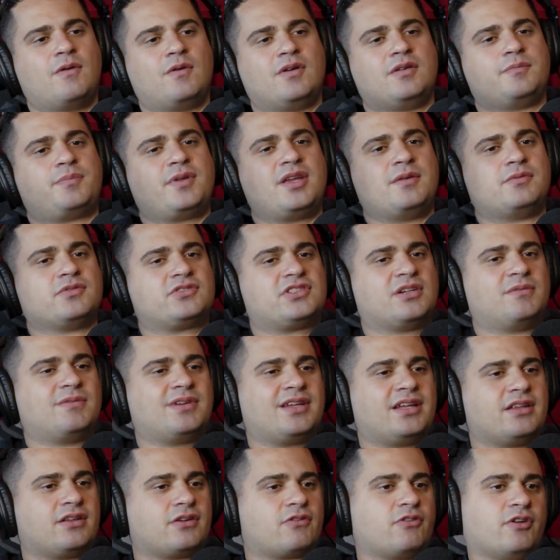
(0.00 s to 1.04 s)
when somebody
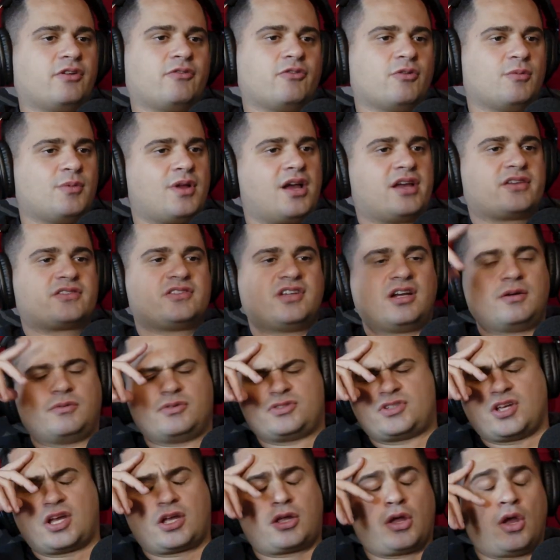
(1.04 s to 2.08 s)
in the green room last night was
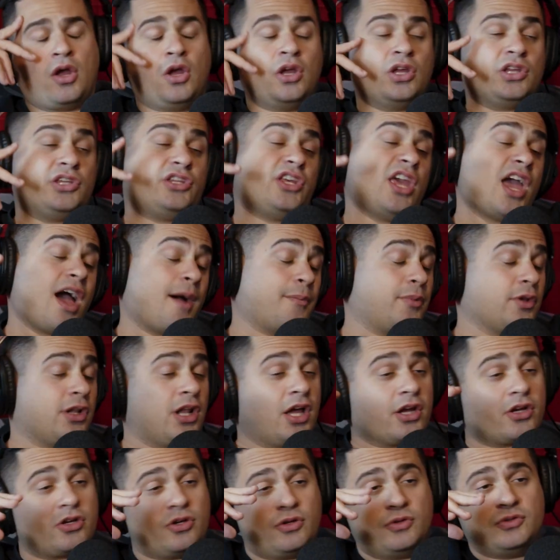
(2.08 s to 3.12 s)
like, yeah, but
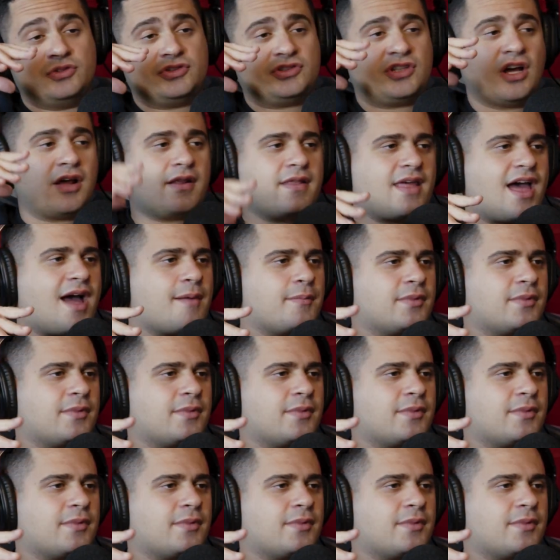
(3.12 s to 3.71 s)
like, who's done that